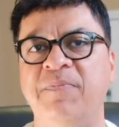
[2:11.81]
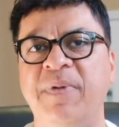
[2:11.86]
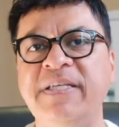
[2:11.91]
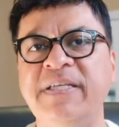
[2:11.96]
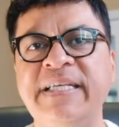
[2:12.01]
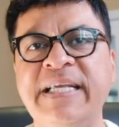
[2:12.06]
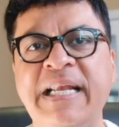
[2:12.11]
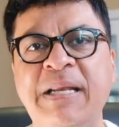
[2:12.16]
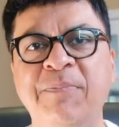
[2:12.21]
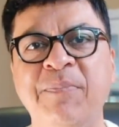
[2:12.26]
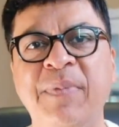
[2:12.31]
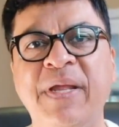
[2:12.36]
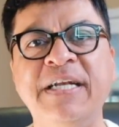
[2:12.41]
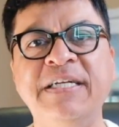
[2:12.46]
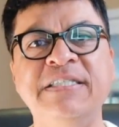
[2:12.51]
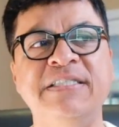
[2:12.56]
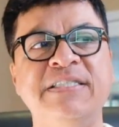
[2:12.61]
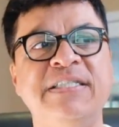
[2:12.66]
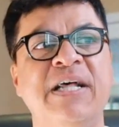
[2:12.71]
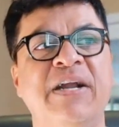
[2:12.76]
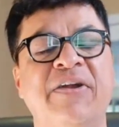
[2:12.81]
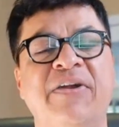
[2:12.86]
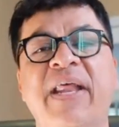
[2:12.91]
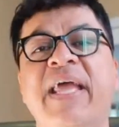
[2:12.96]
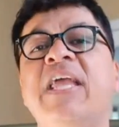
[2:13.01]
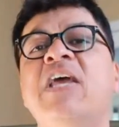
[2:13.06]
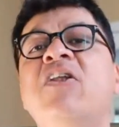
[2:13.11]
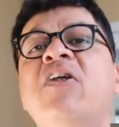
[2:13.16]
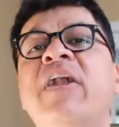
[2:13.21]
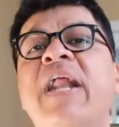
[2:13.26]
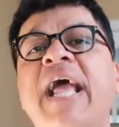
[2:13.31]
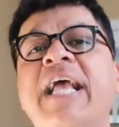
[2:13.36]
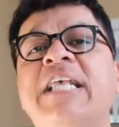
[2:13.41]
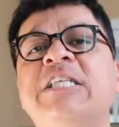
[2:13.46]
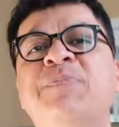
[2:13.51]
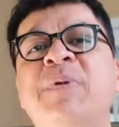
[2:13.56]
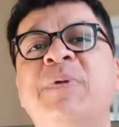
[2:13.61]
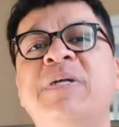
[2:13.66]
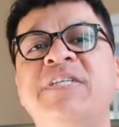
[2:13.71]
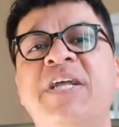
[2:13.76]
basically means the regular
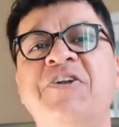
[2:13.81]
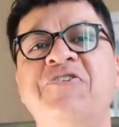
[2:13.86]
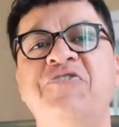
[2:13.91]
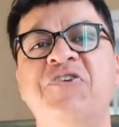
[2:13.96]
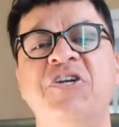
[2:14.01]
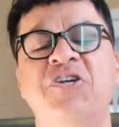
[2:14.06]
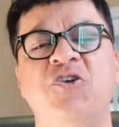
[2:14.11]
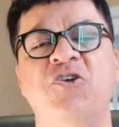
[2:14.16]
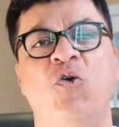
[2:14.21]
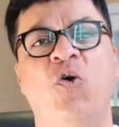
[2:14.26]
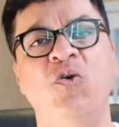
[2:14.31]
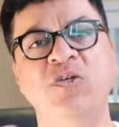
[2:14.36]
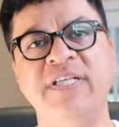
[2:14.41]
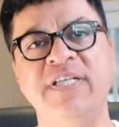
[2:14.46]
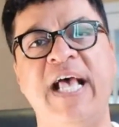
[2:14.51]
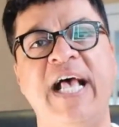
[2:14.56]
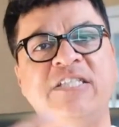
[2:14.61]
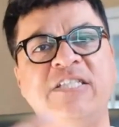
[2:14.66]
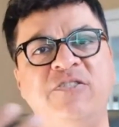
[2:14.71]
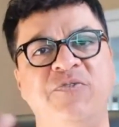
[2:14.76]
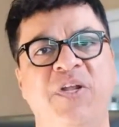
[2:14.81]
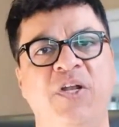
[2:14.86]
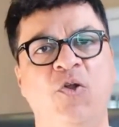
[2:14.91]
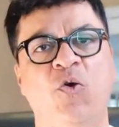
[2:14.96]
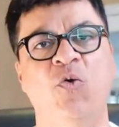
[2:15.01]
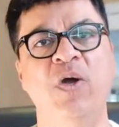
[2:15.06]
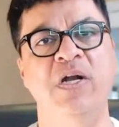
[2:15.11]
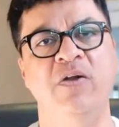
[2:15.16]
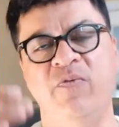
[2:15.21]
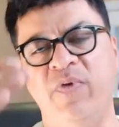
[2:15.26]
express entry draws as we know it,